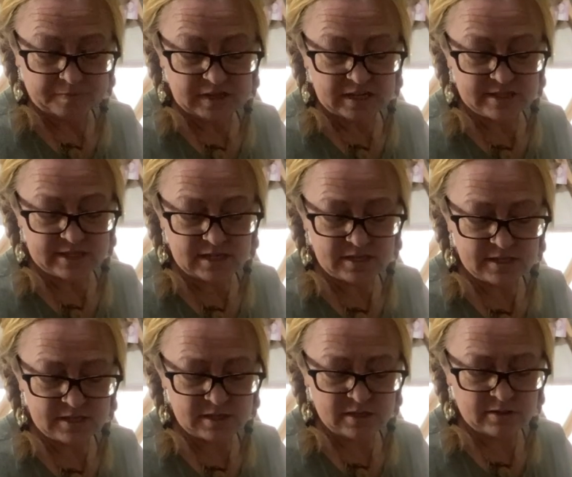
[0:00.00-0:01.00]
It's
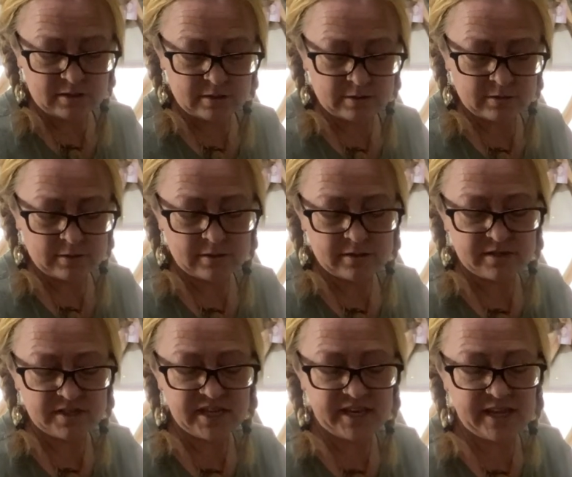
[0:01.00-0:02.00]
easier
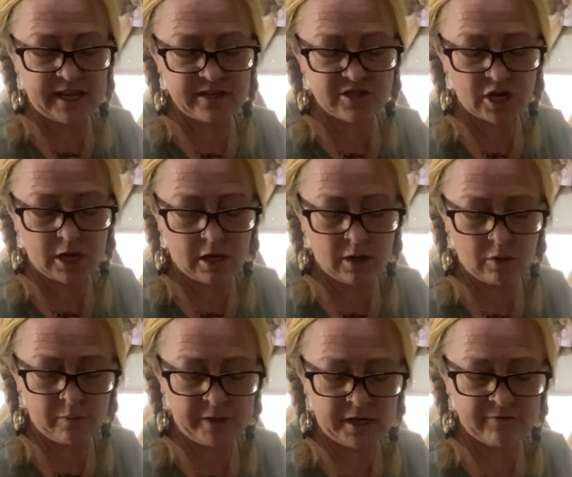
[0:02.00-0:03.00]
to gauge how
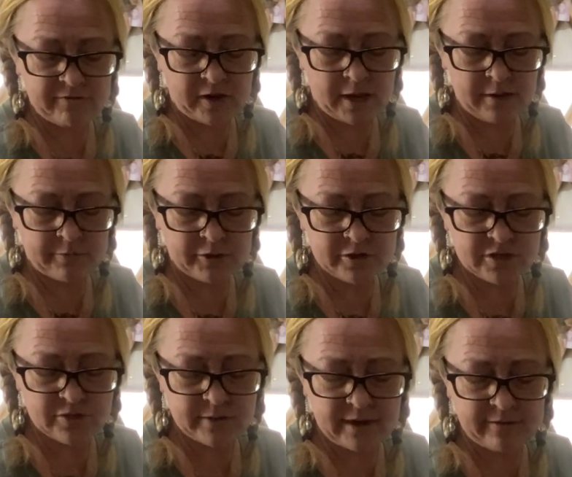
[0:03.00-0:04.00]
many fibers
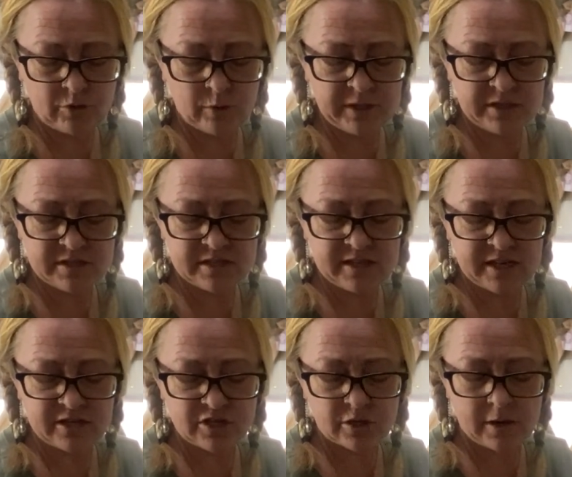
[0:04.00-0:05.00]
you have going into
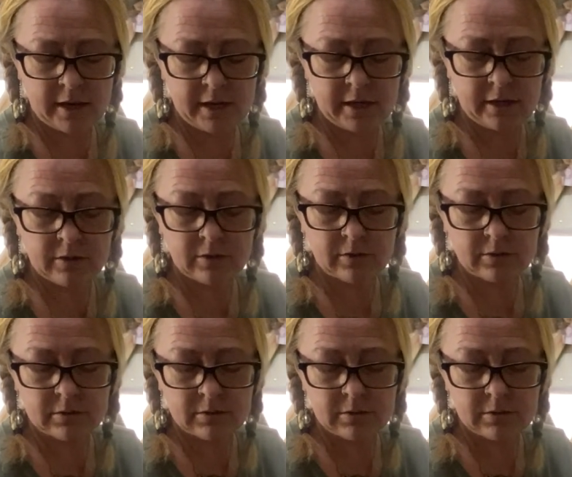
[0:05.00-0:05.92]
that triangle.